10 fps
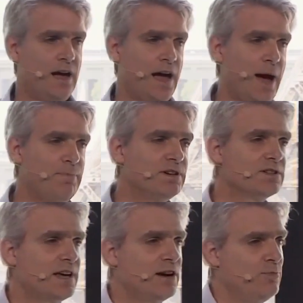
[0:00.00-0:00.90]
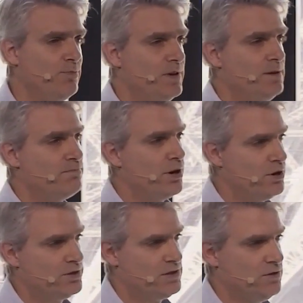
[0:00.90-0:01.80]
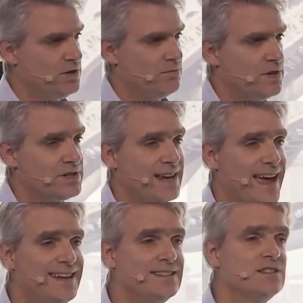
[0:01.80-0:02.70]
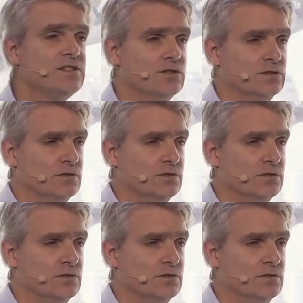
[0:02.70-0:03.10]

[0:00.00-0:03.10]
Happiness cannot be pursued, it must ensue.